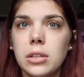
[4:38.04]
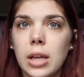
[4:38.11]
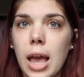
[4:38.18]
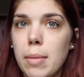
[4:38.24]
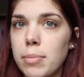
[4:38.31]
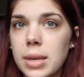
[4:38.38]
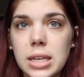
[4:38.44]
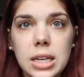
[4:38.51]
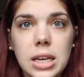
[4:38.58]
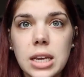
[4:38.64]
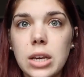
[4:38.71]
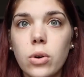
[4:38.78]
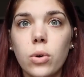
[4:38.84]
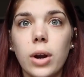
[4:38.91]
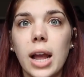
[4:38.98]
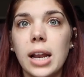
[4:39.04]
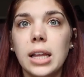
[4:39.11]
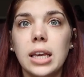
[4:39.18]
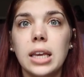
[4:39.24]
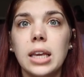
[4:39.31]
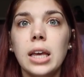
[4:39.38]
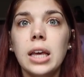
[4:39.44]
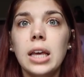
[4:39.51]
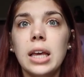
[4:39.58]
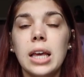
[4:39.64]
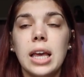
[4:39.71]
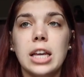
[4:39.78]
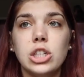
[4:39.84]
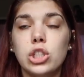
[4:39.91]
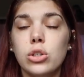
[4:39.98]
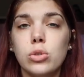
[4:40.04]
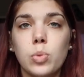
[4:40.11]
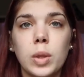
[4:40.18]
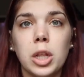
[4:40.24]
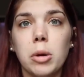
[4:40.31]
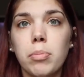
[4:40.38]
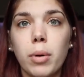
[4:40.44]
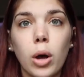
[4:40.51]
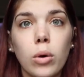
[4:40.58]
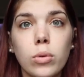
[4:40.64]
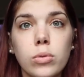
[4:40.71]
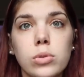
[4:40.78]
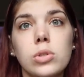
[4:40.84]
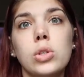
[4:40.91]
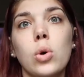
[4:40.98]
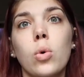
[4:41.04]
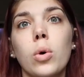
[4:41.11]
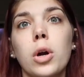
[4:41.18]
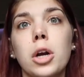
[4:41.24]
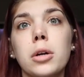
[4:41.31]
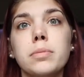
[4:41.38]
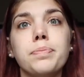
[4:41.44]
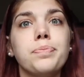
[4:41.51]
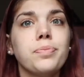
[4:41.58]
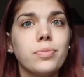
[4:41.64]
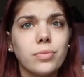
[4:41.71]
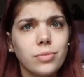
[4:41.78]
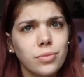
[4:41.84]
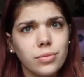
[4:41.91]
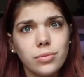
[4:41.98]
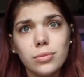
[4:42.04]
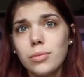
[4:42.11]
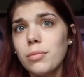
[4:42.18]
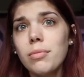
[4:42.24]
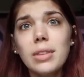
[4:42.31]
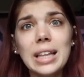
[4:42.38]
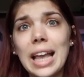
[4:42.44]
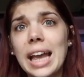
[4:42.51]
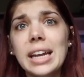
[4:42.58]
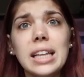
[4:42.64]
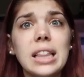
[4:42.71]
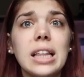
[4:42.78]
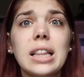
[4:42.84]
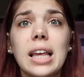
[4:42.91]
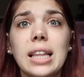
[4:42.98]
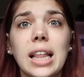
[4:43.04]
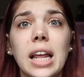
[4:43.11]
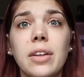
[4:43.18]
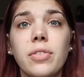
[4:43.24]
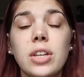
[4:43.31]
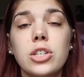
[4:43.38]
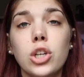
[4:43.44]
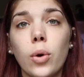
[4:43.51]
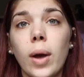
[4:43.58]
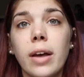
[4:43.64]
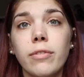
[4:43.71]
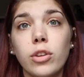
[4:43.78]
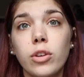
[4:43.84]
MBD or any issues with their bones or anything like that if they don't have